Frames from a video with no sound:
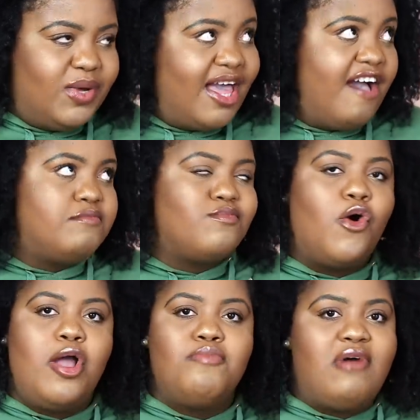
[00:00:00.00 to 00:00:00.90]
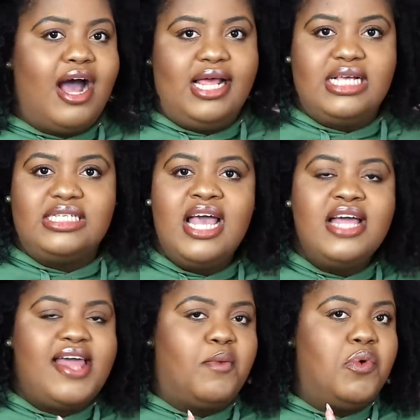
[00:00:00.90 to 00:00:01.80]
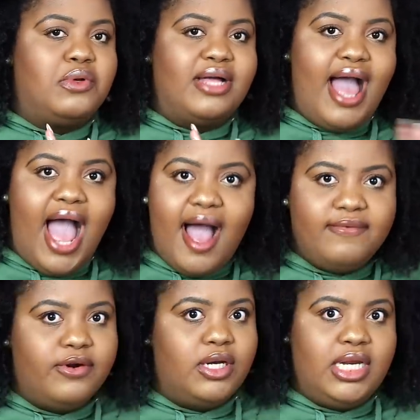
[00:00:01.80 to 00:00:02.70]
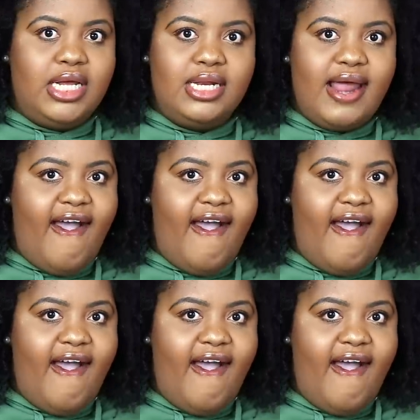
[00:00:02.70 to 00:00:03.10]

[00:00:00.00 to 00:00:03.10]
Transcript: We have more products than we will ever need,